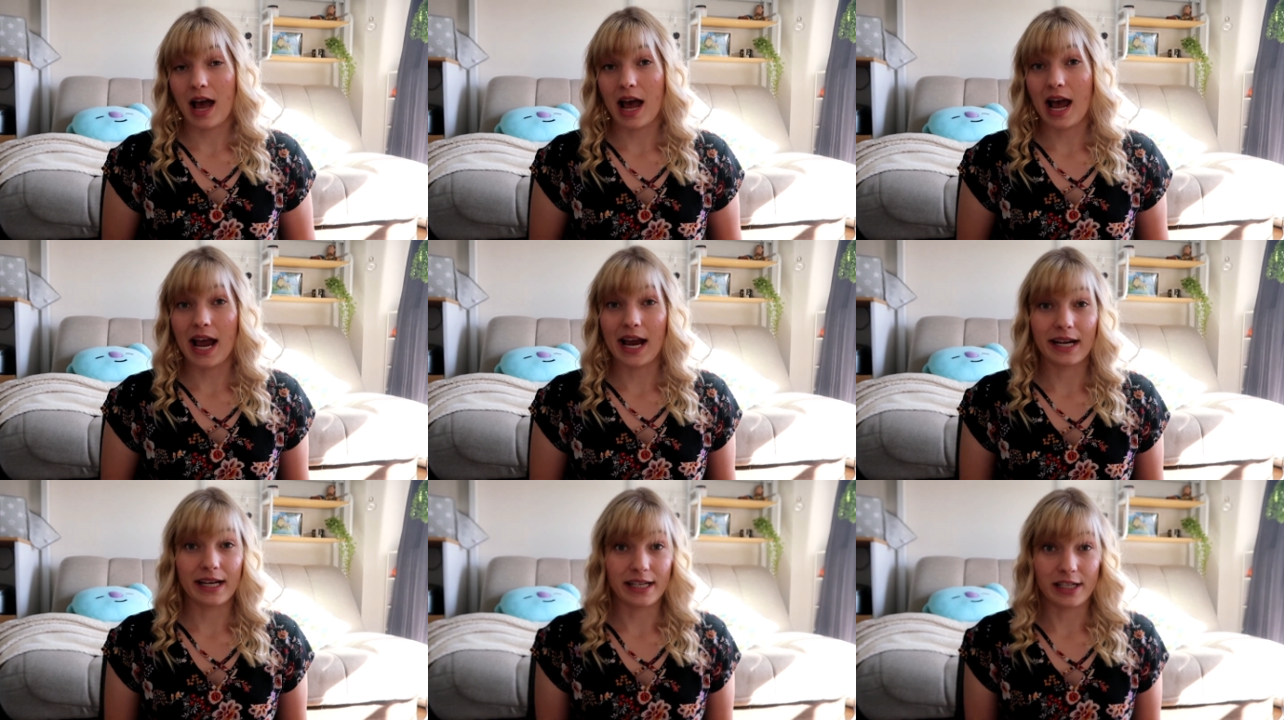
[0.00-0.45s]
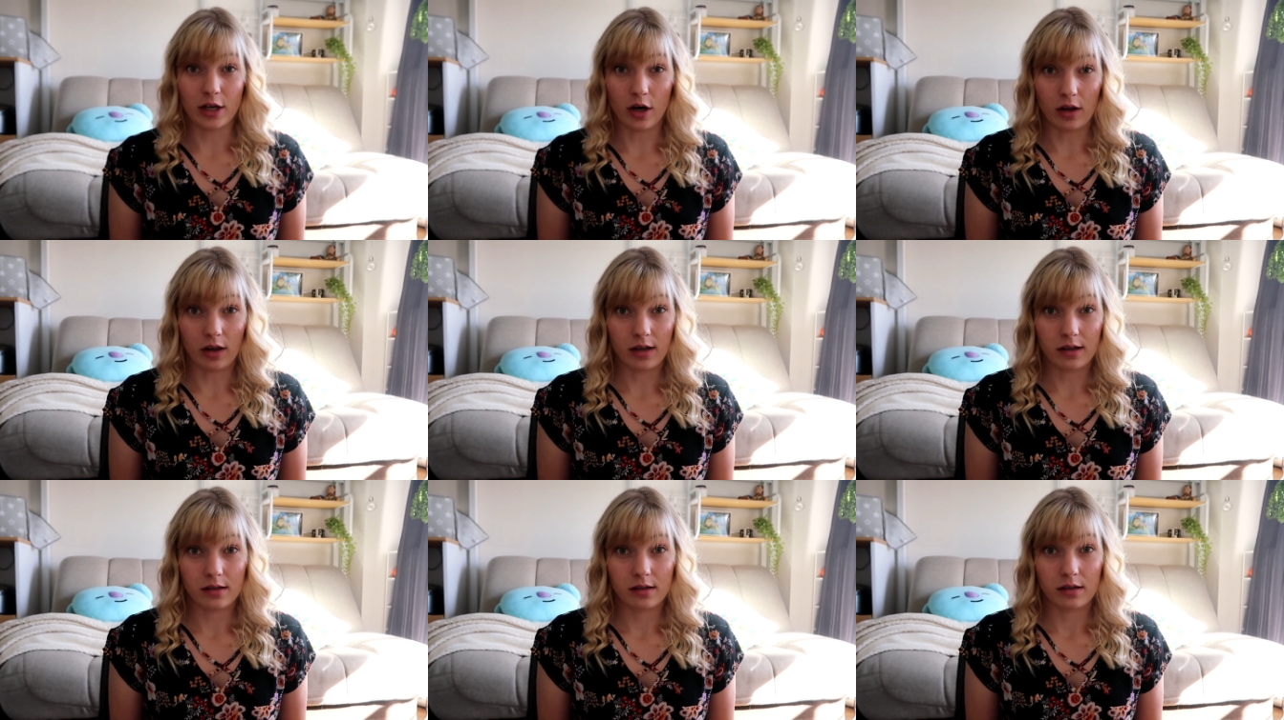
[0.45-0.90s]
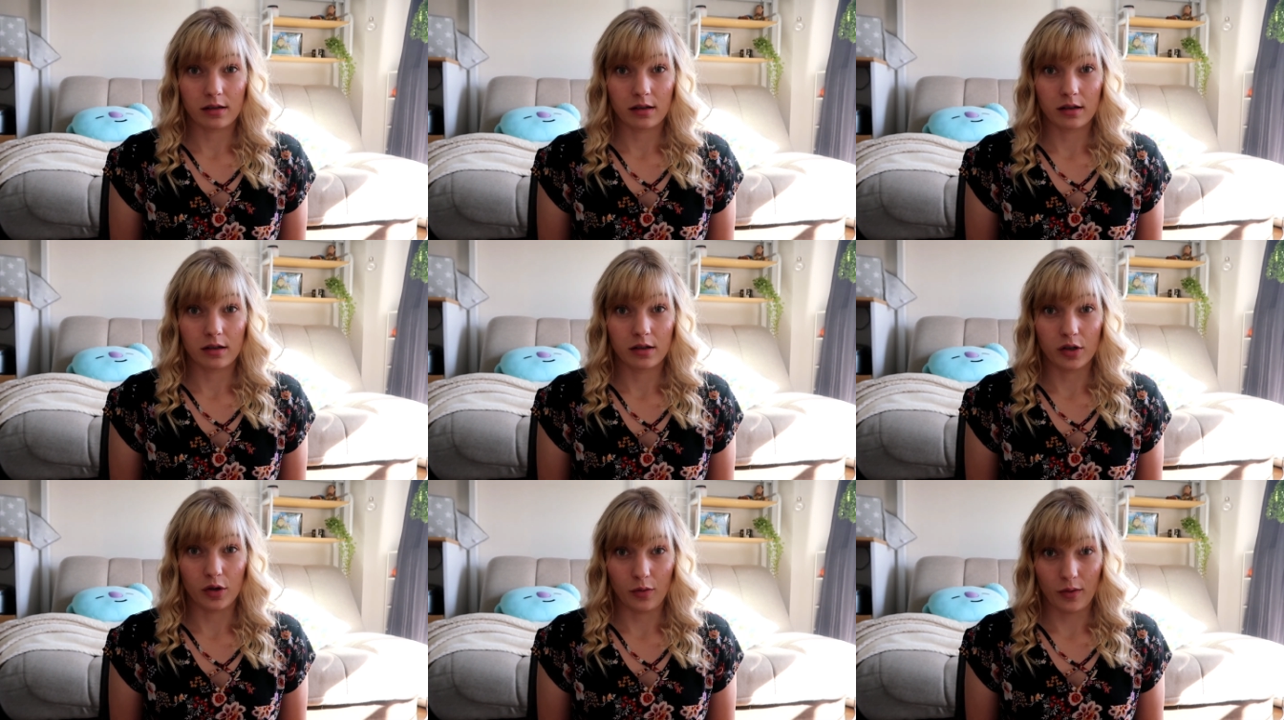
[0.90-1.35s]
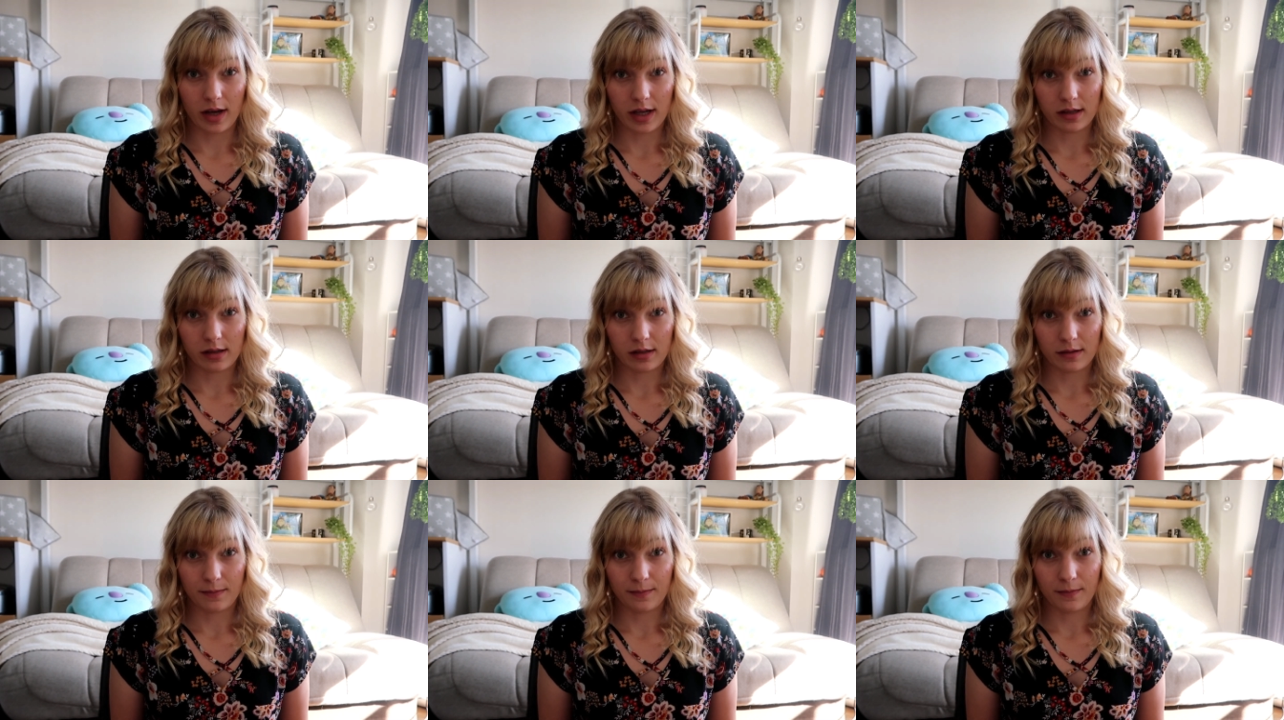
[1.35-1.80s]
$80
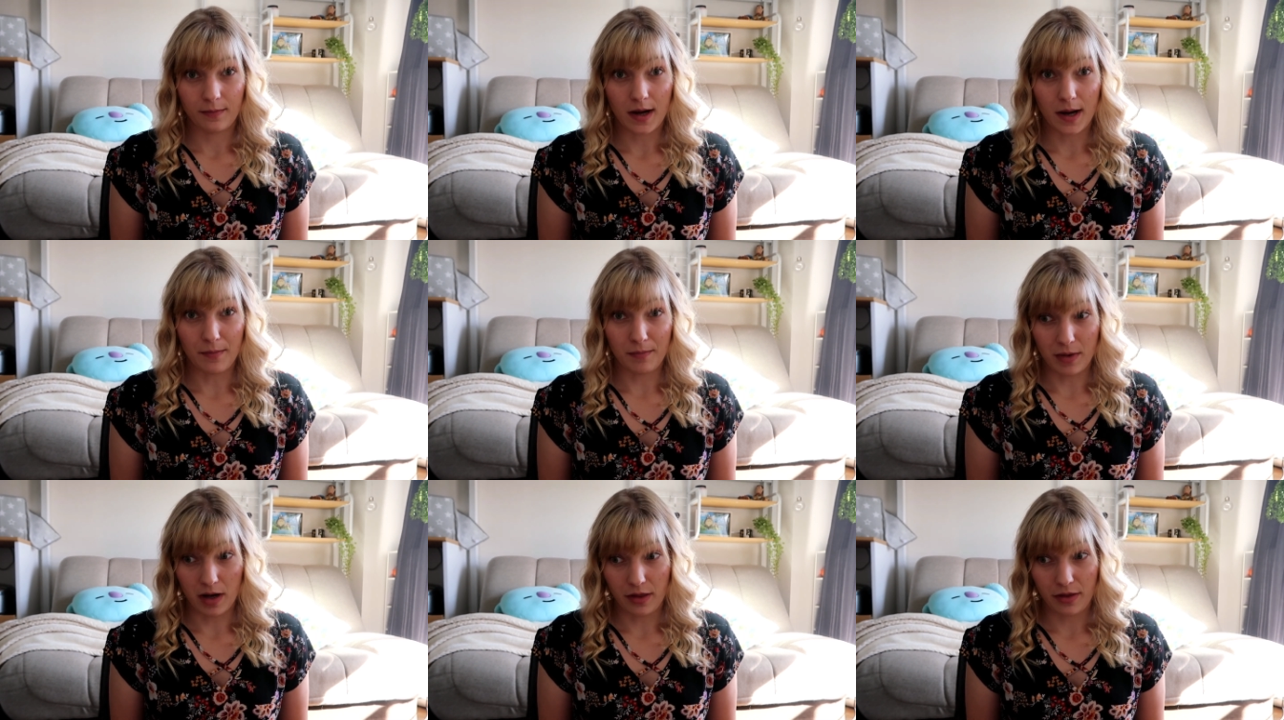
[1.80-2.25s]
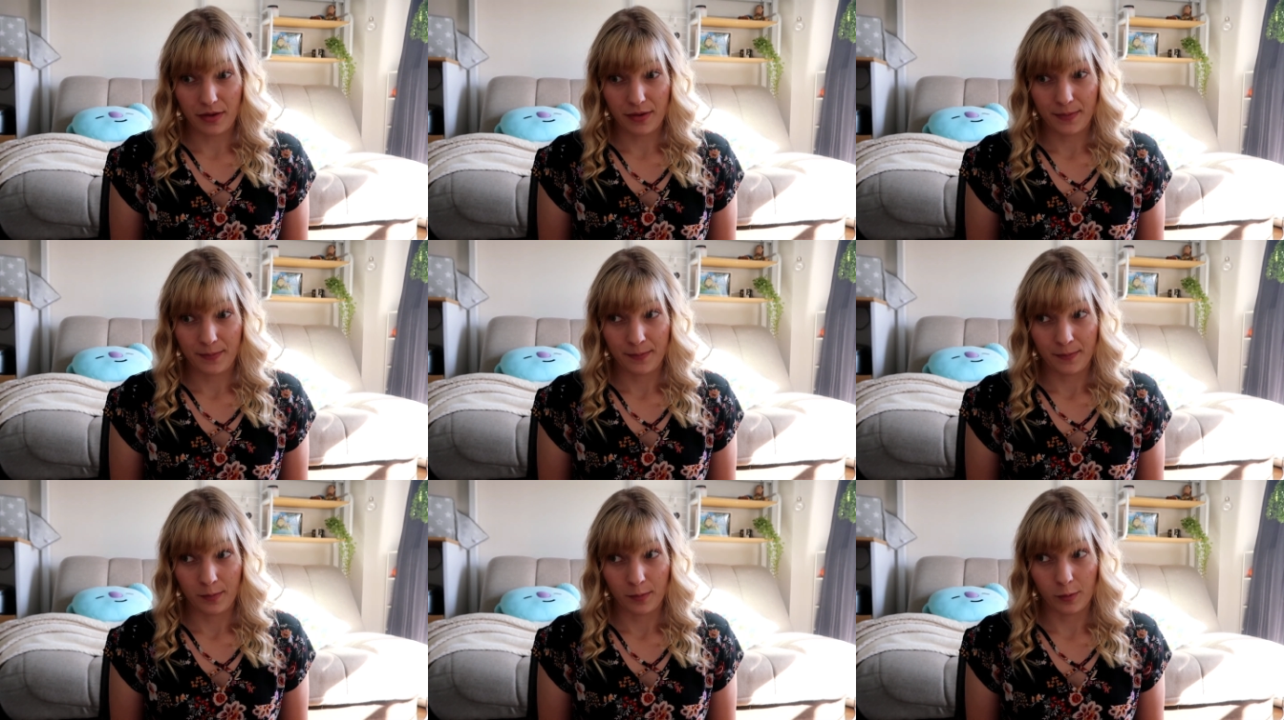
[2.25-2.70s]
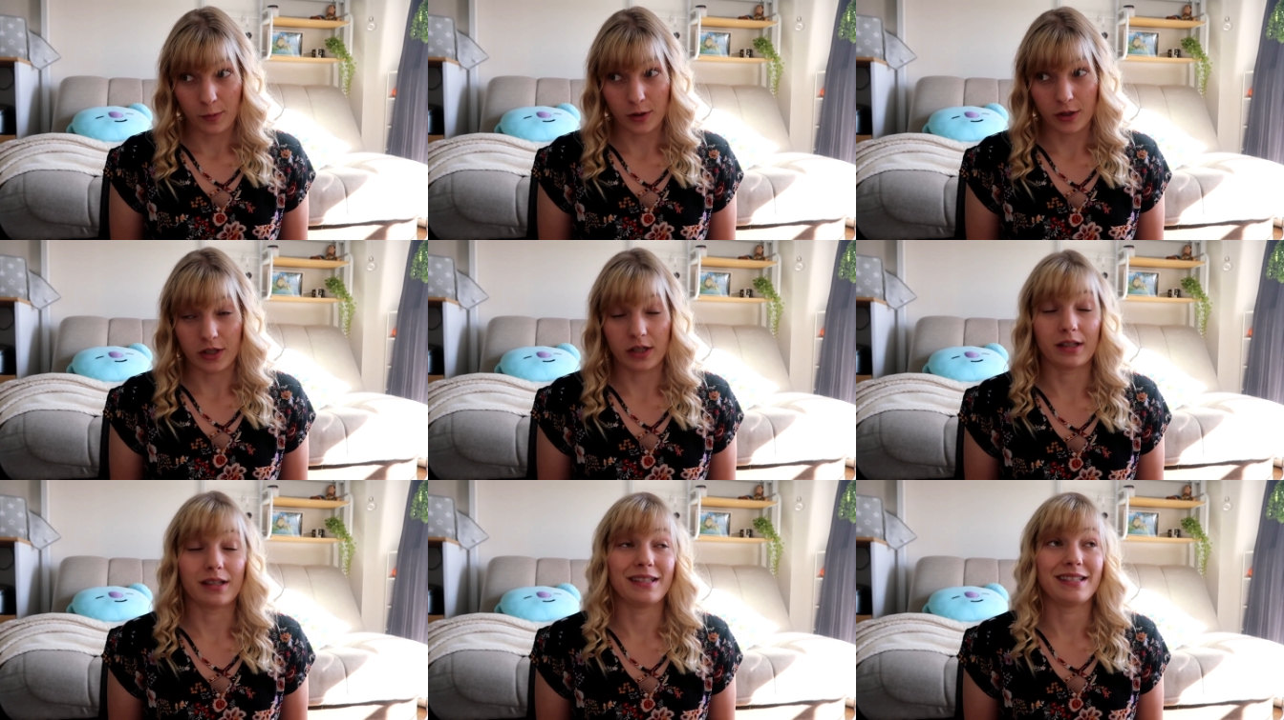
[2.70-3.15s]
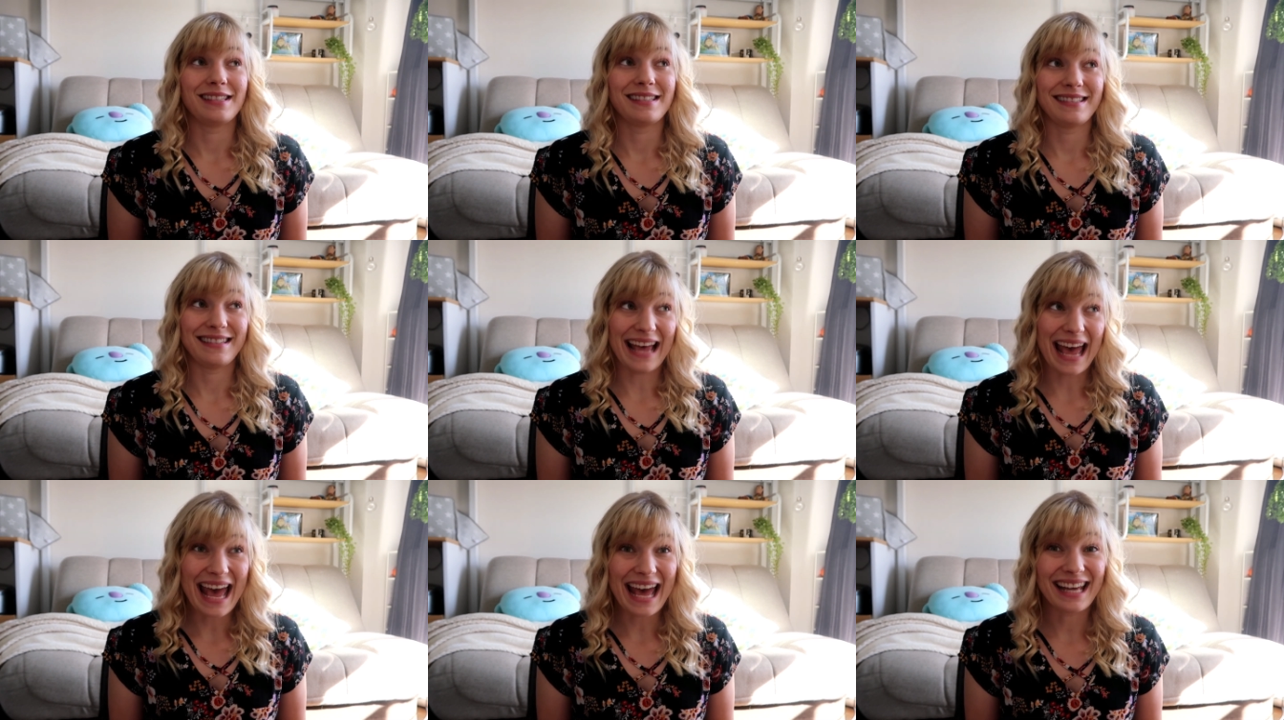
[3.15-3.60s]
US a month, which is
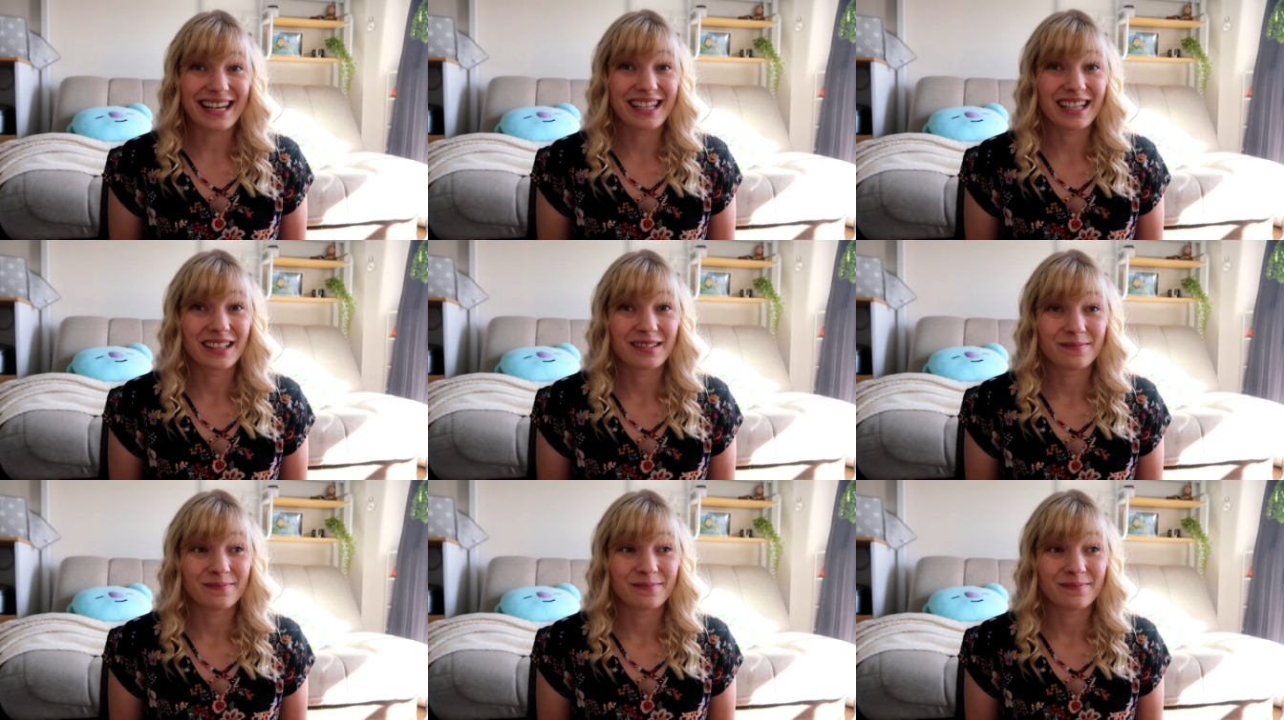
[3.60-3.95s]
sad.